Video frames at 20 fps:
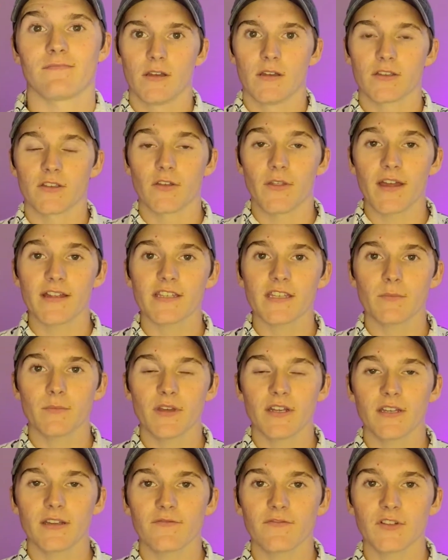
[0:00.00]
So that's the
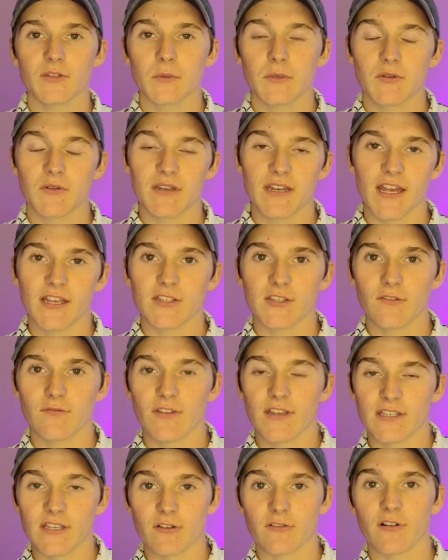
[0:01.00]
big difference between
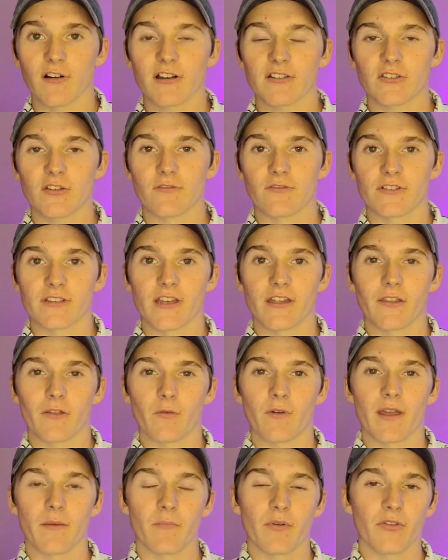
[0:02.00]
SUVs and crossovers out of the
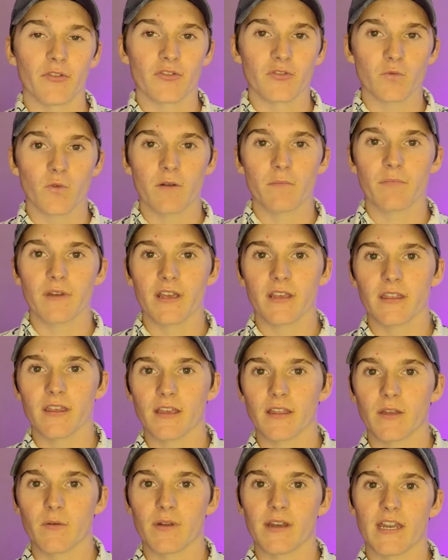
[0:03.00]
way, but there's one big
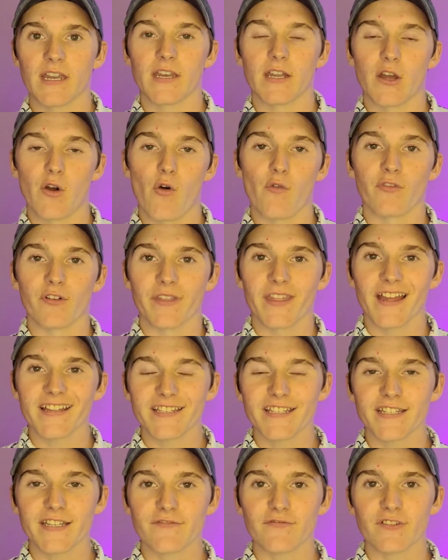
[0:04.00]
thing that we need to go over, and that's
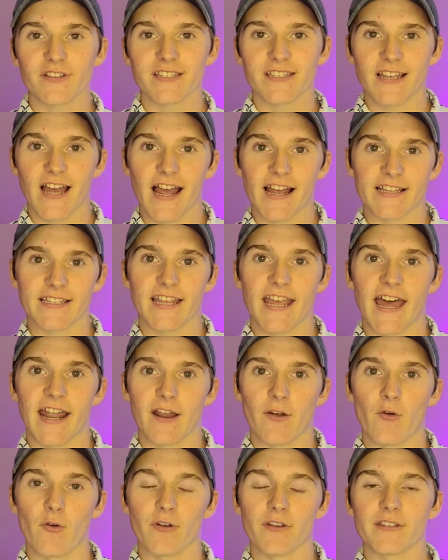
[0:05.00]
the different size
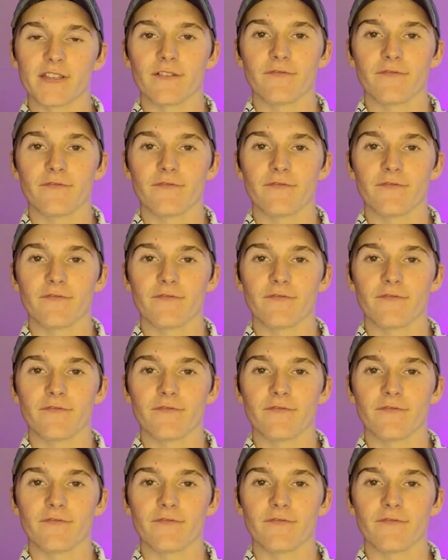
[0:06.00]
categories.